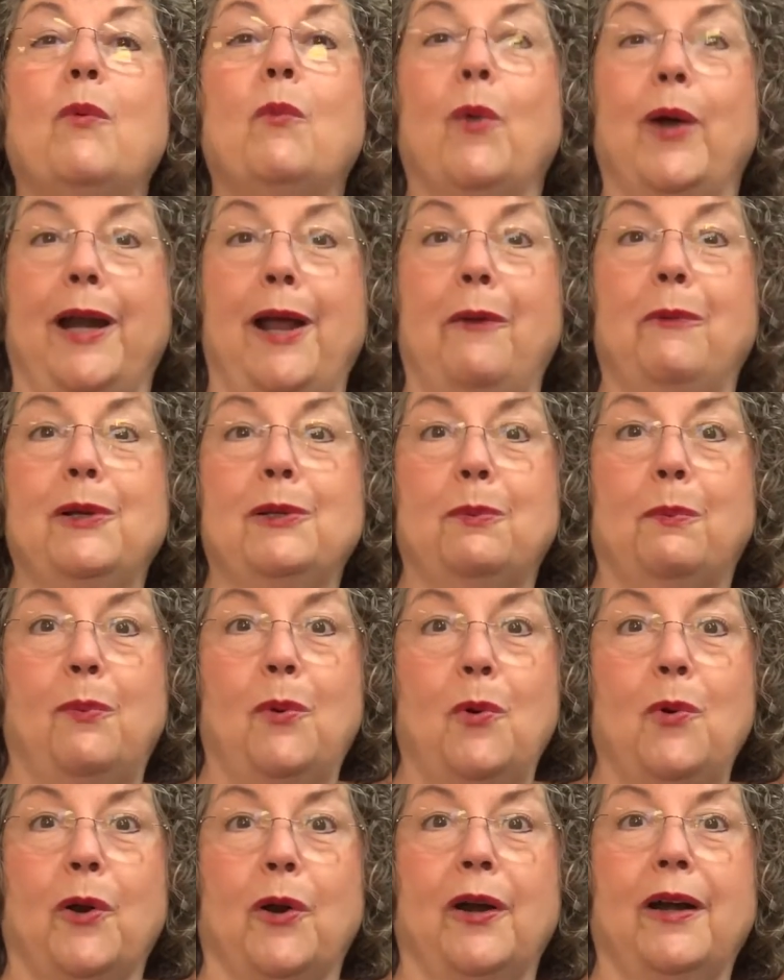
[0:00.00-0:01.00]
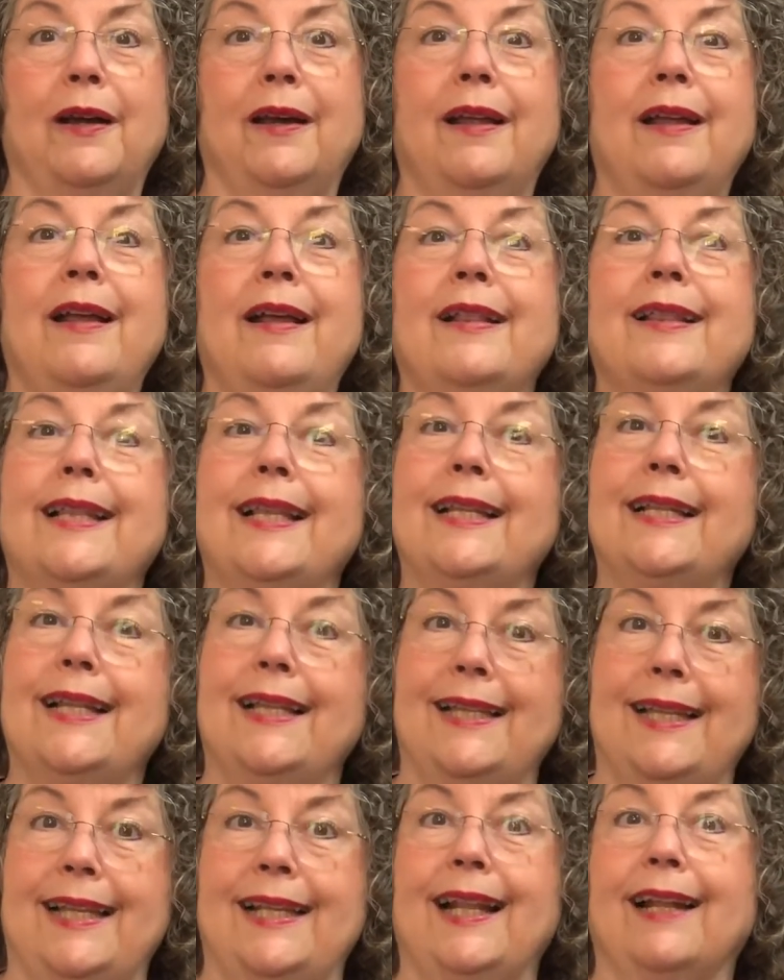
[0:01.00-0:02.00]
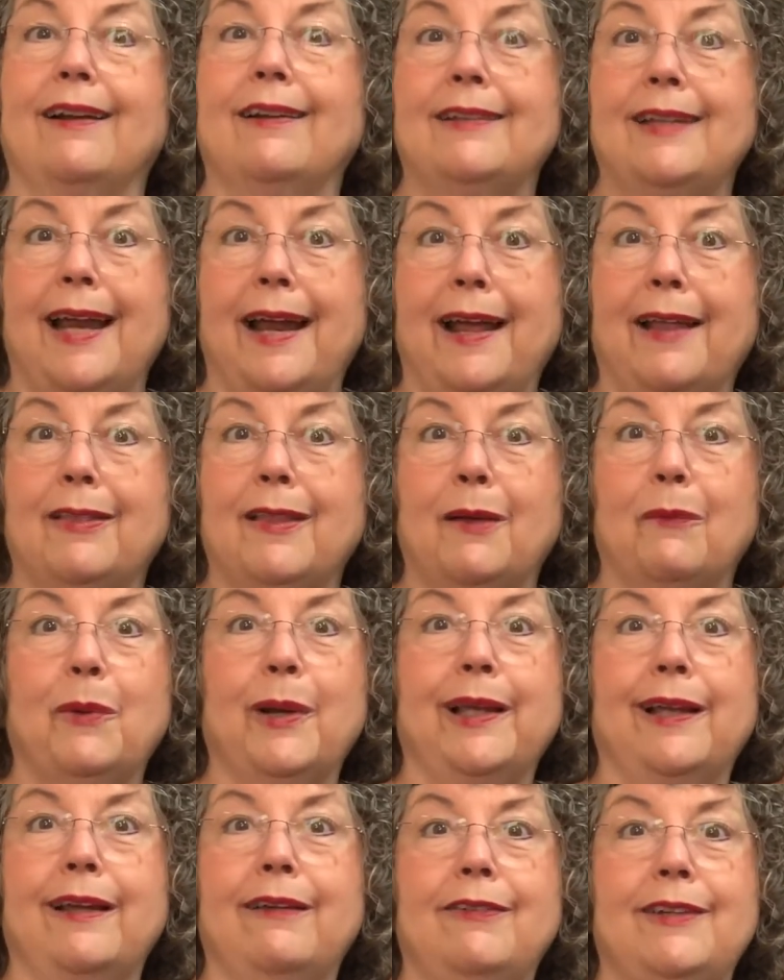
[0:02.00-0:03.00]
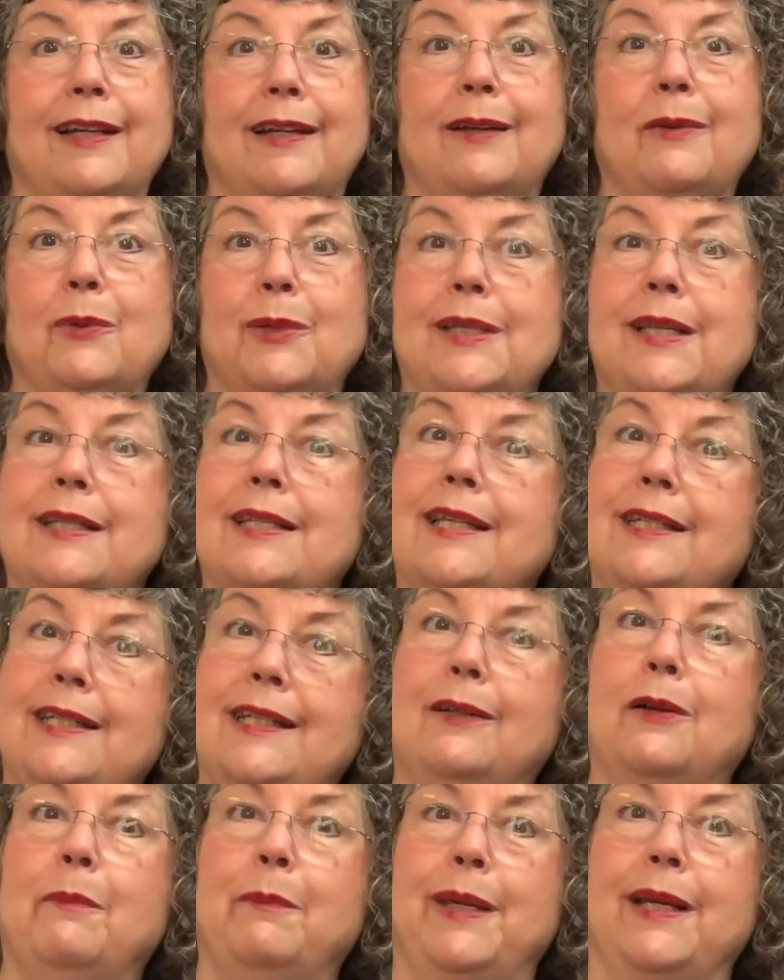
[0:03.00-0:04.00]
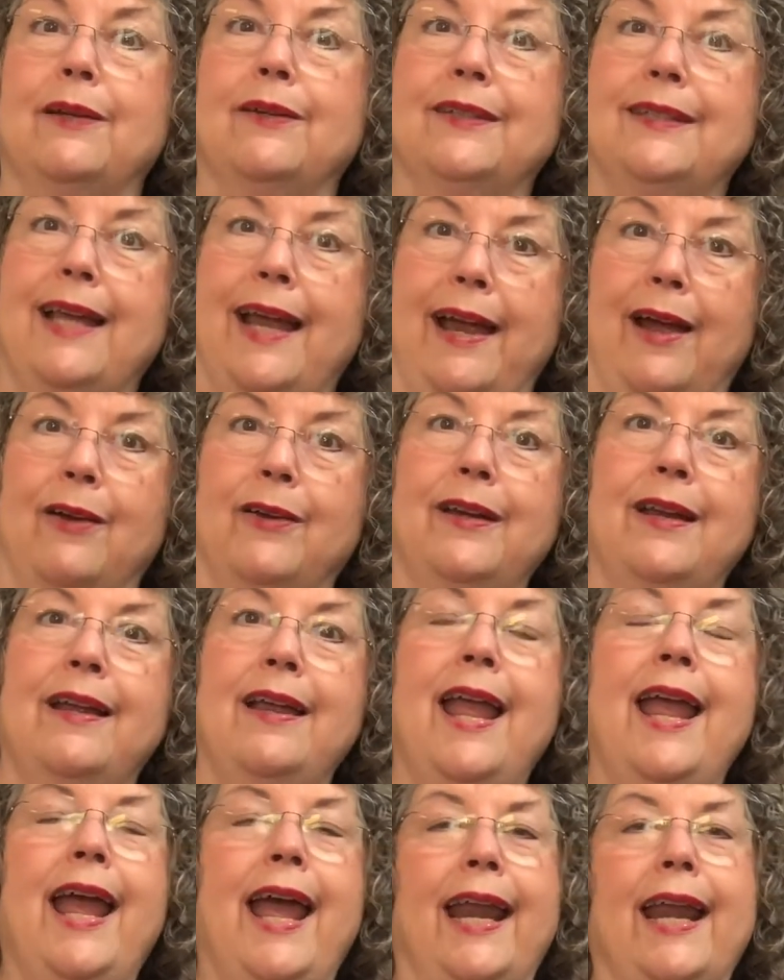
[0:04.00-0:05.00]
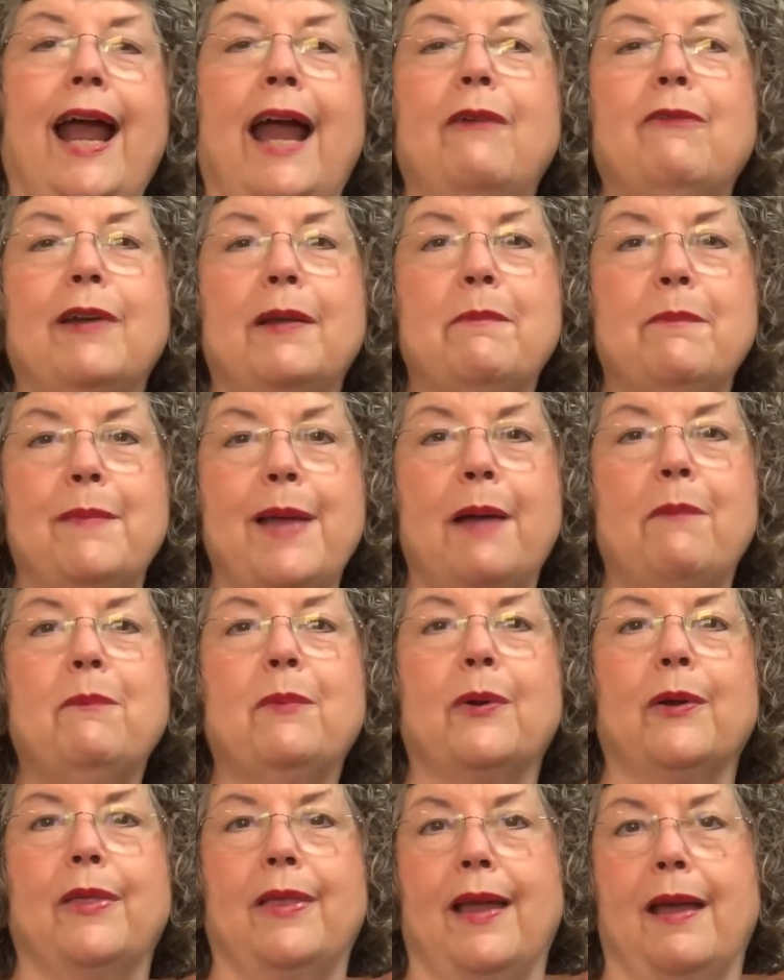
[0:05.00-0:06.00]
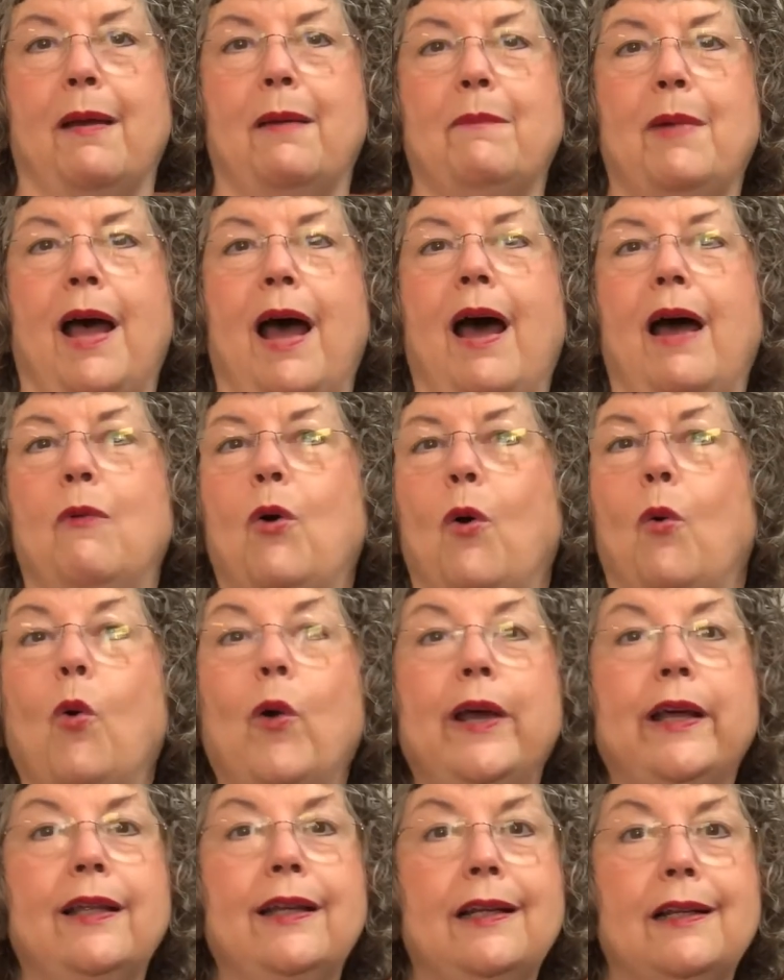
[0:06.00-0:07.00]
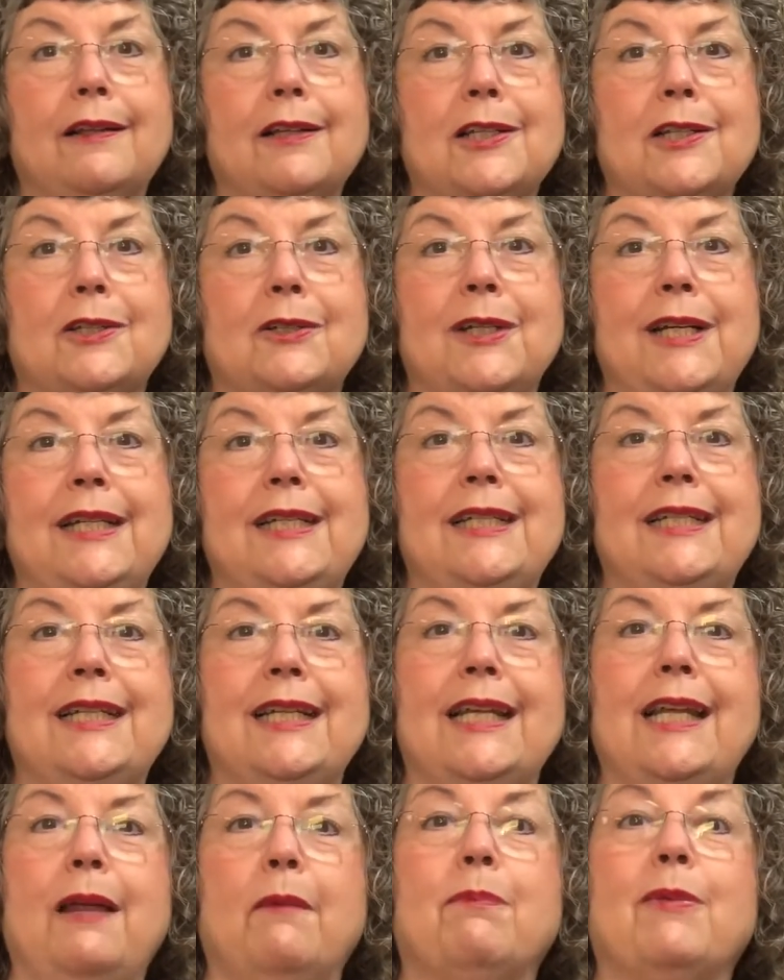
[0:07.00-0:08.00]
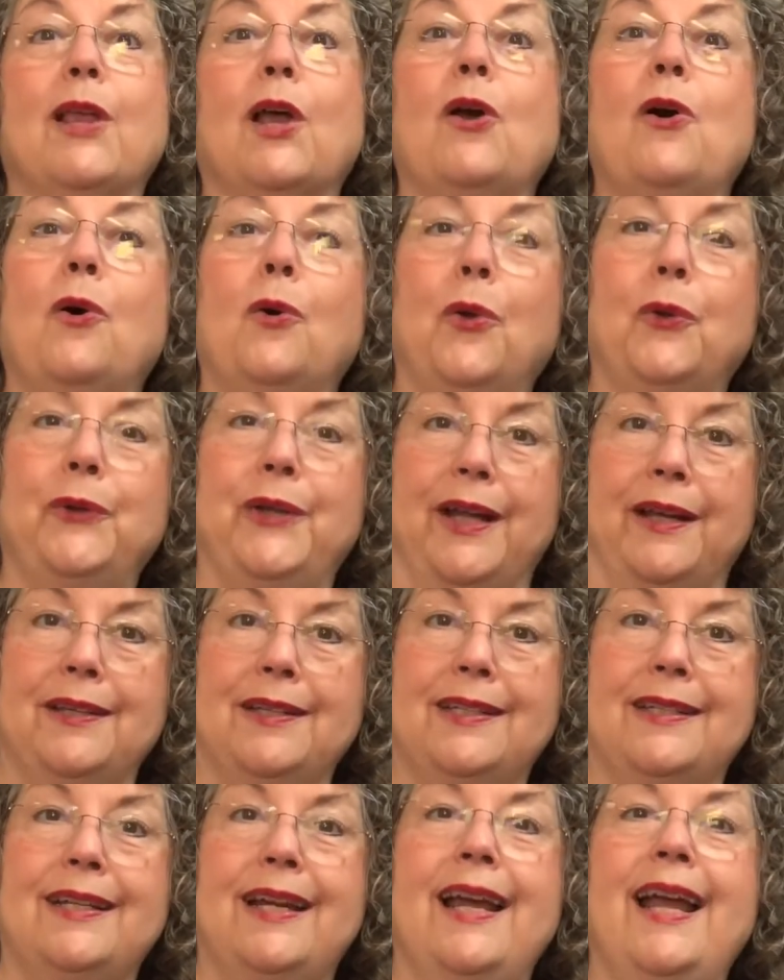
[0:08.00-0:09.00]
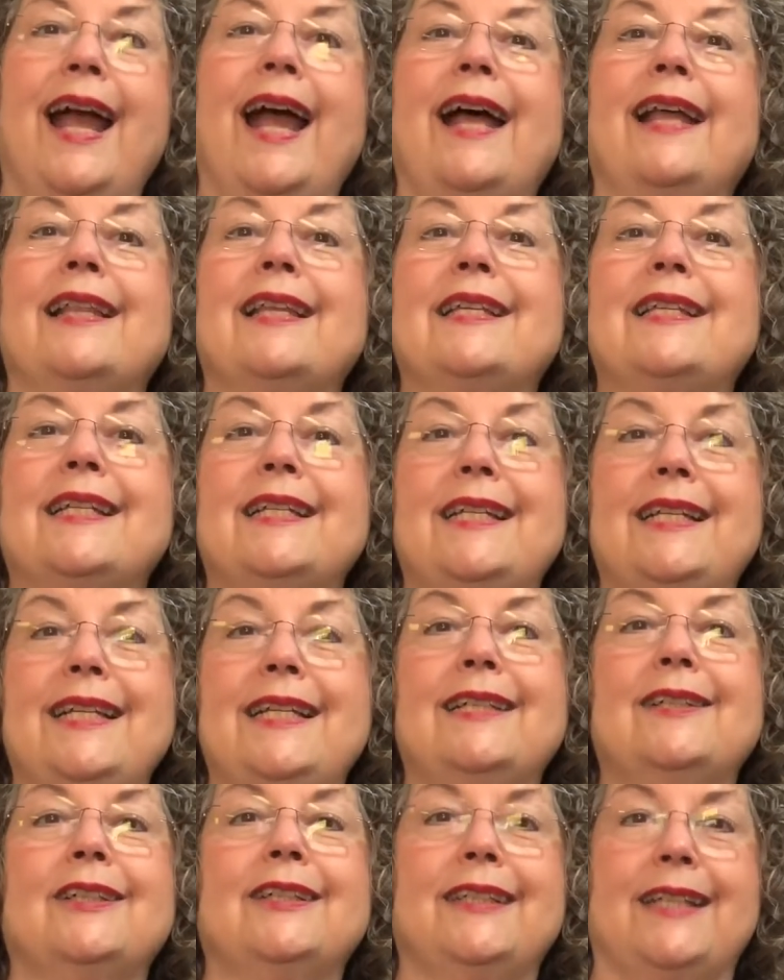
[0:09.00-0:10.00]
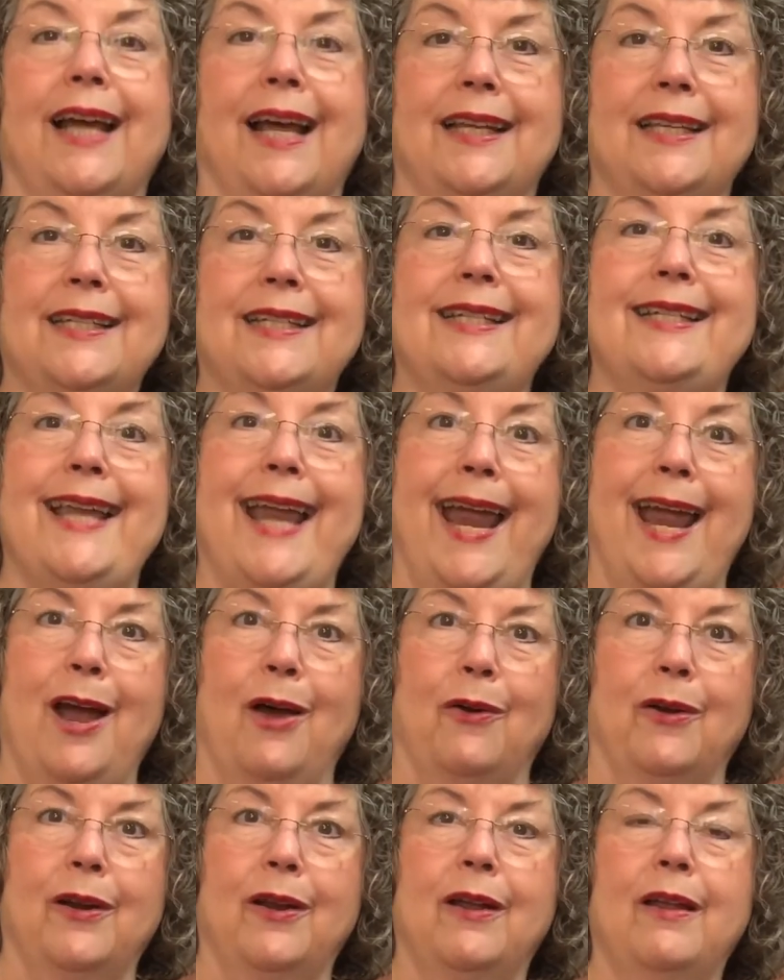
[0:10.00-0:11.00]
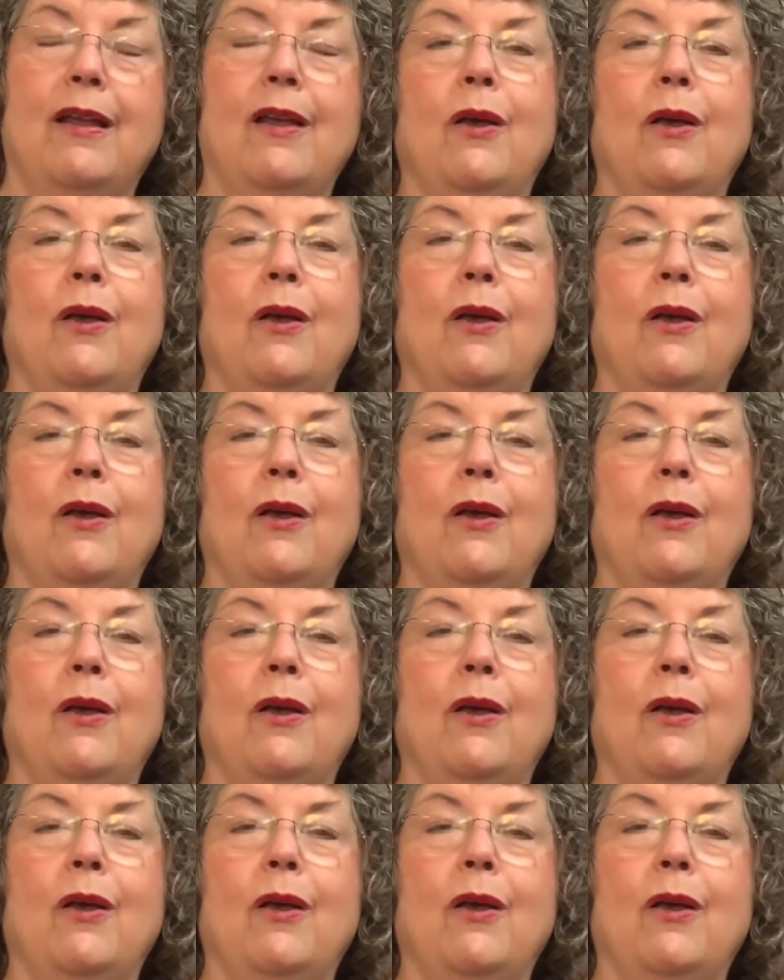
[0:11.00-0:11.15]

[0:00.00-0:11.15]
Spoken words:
when I was born, the little town that we lived in was a steel mill town, and I remember them oiling the streets to keep the coal dust and the steel dust down.